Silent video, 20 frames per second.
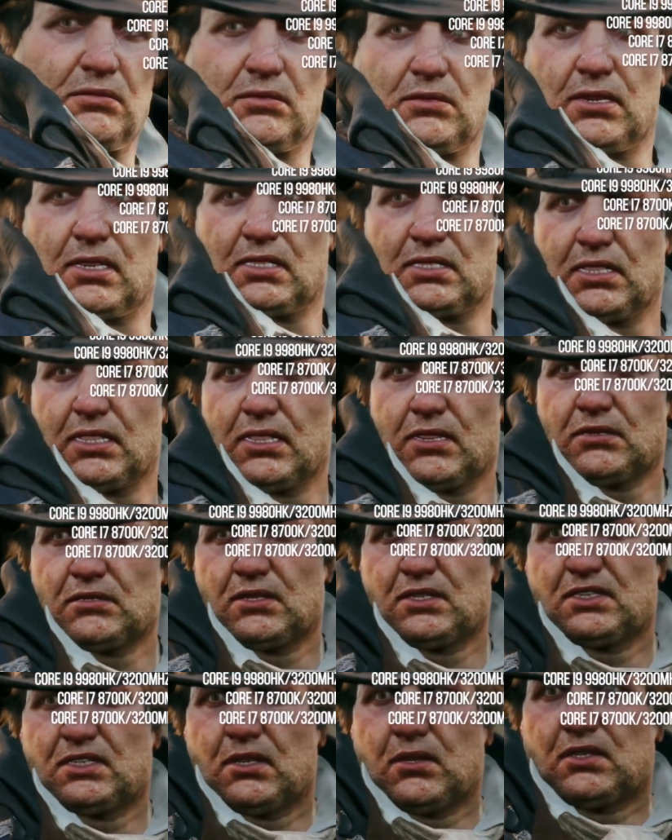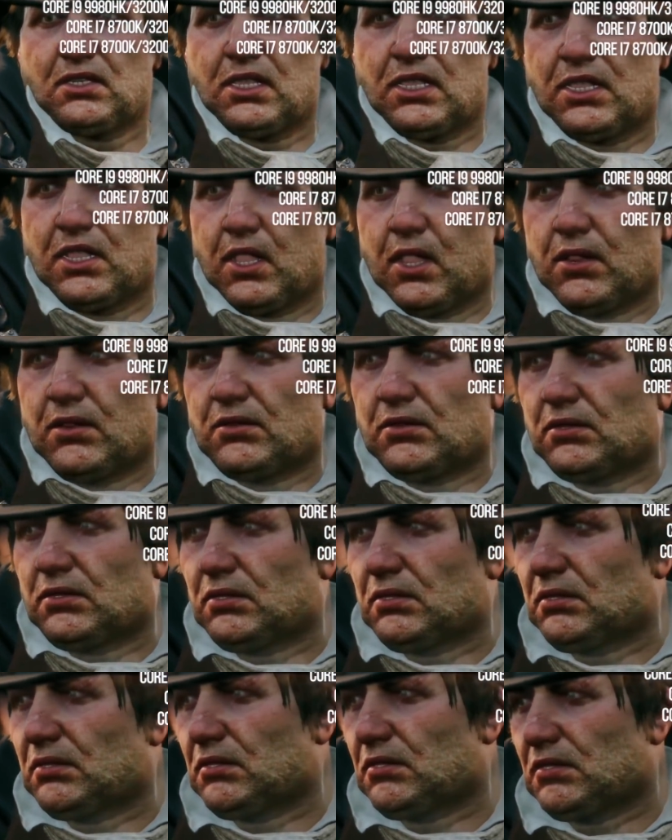actually puts the NUC's graphics
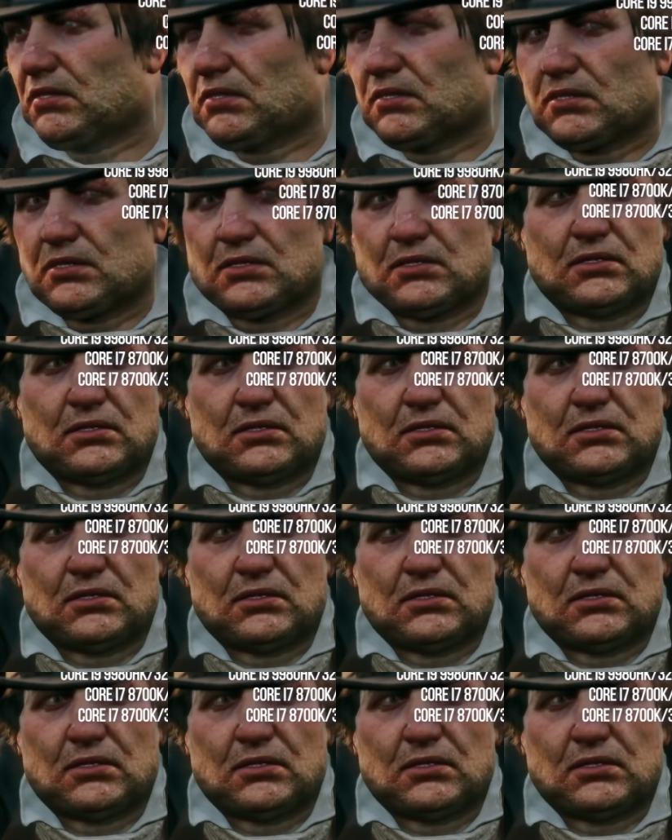core on